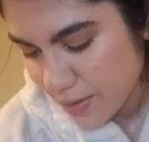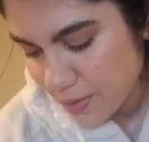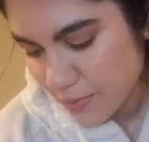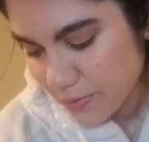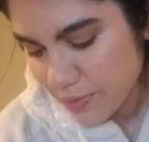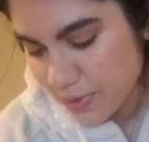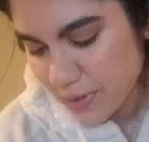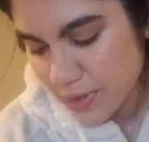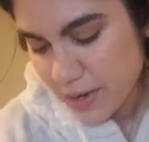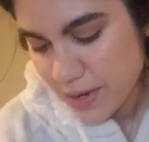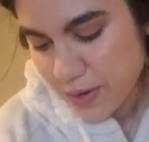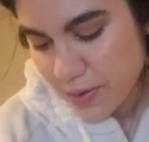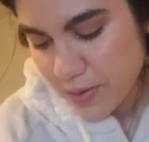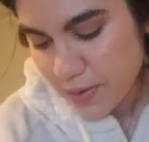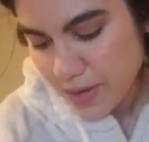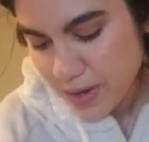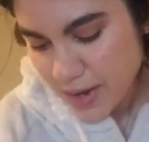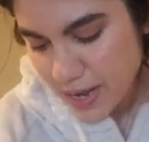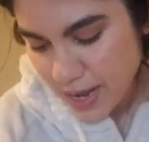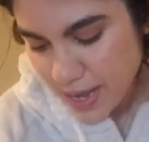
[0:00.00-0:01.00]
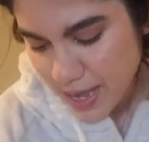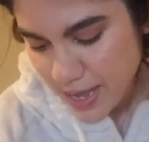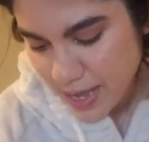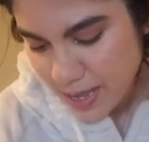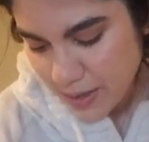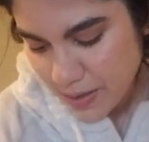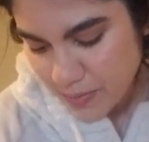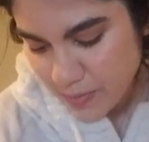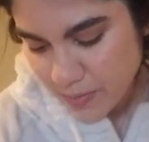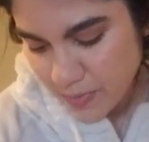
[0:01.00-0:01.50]
don't really know the
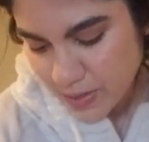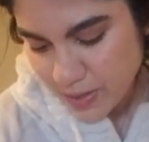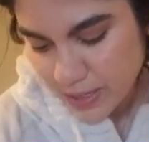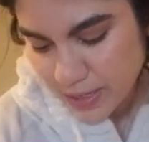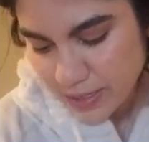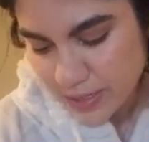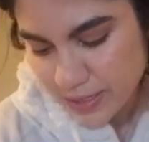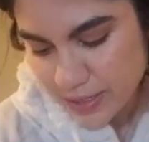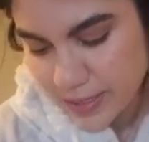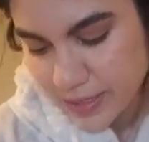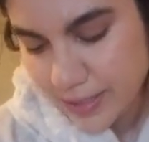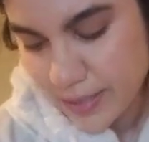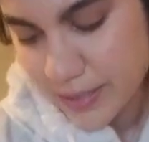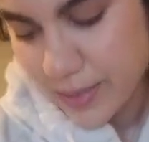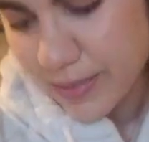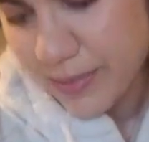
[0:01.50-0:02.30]
name. It's